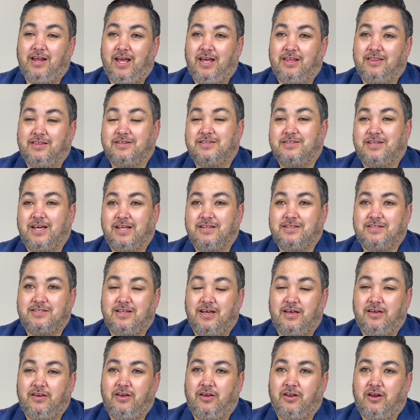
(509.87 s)
in the sense
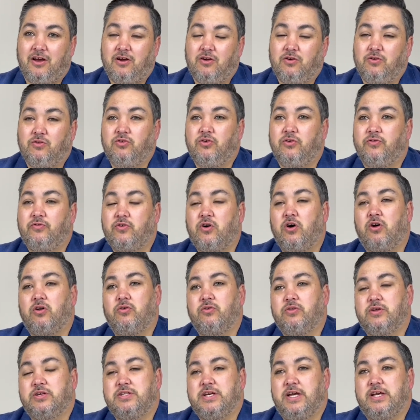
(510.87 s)
that, you've got all
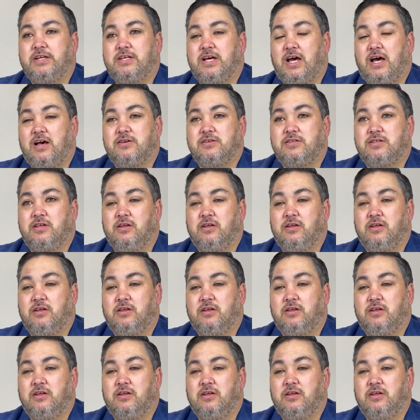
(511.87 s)
the details